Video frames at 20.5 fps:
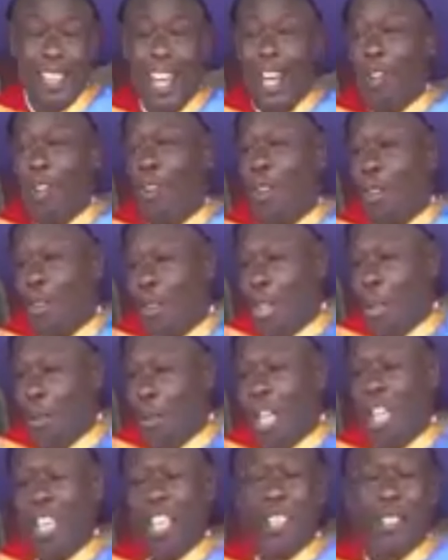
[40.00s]
Along the
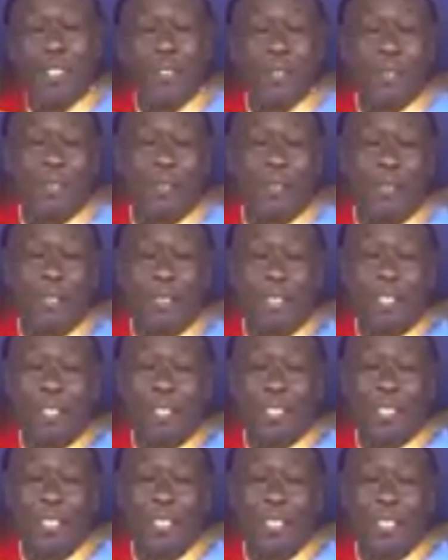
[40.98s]
way,
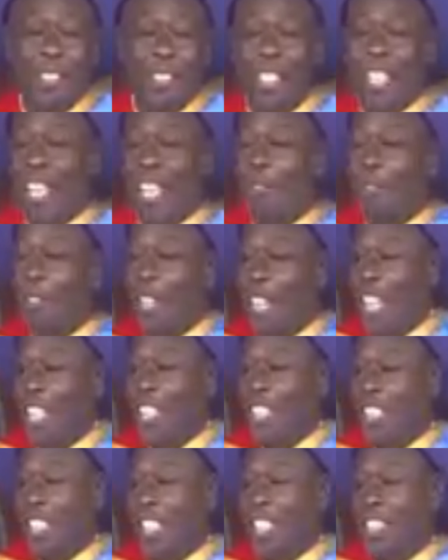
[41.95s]
they have
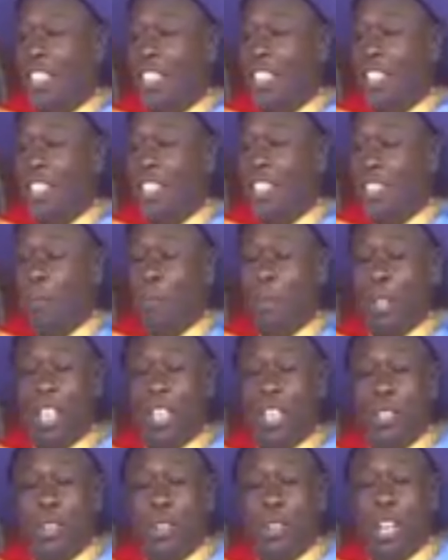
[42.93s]
criticized the
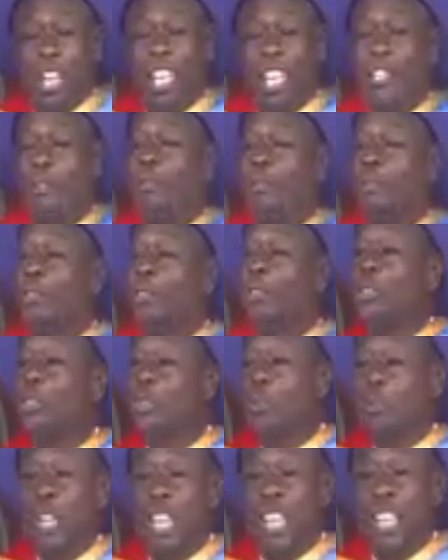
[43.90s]
political class for
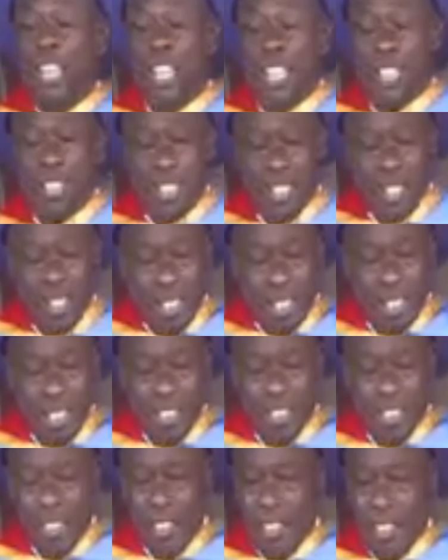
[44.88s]
so many years.
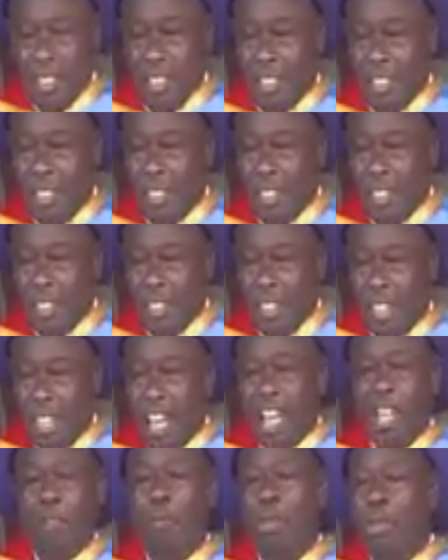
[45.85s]

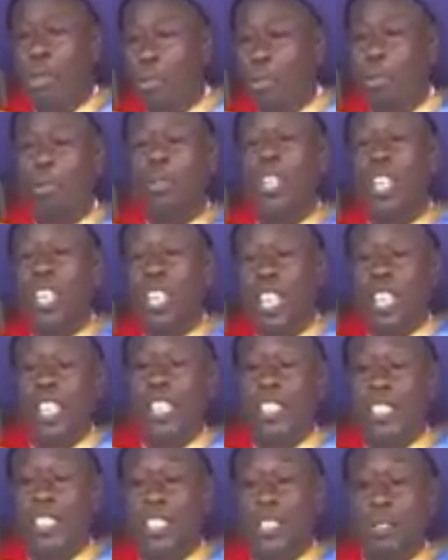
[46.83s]
And we took the
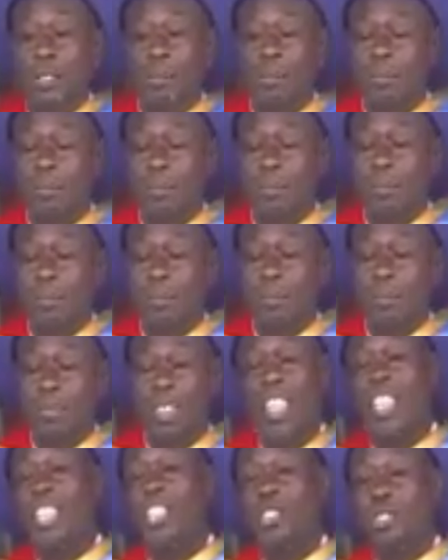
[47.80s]
criticism
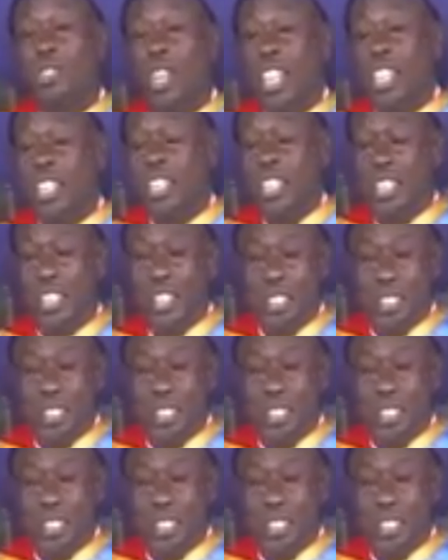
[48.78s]
in stride.